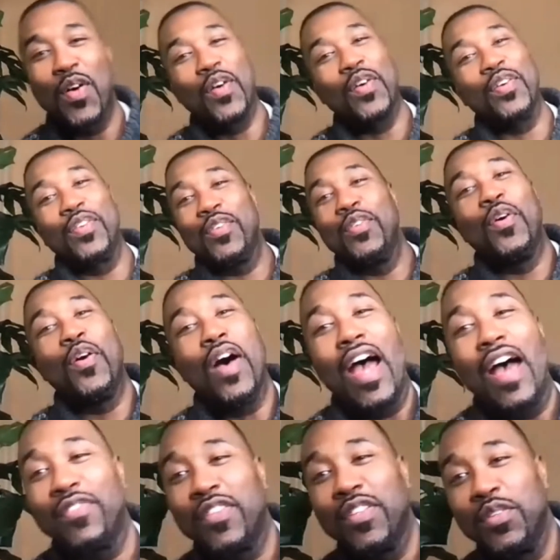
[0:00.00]
don't have
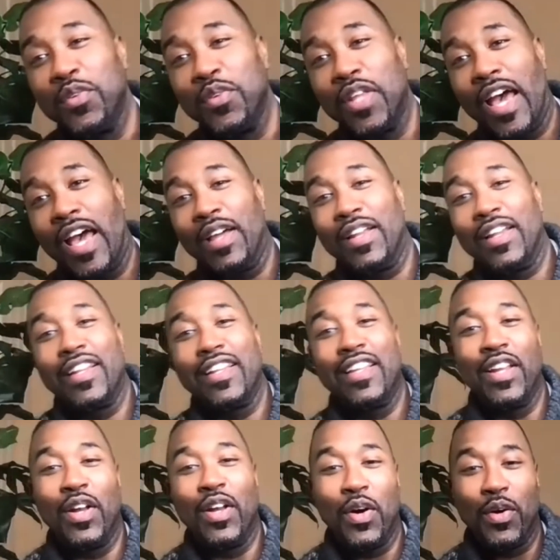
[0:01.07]
to do that,
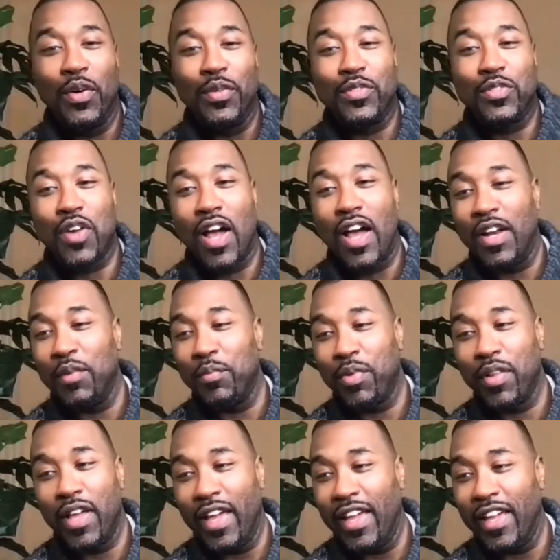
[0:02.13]
trying to
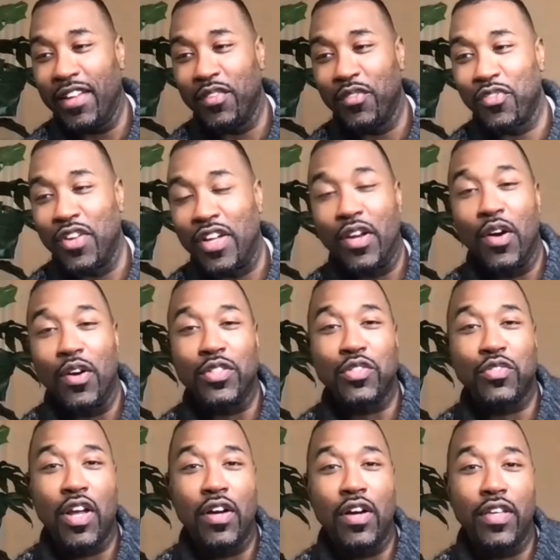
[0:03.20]
play in freaking
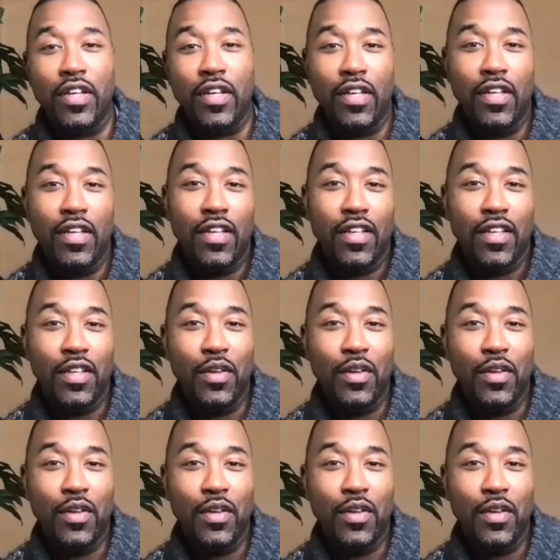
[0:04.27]
Australia. You know what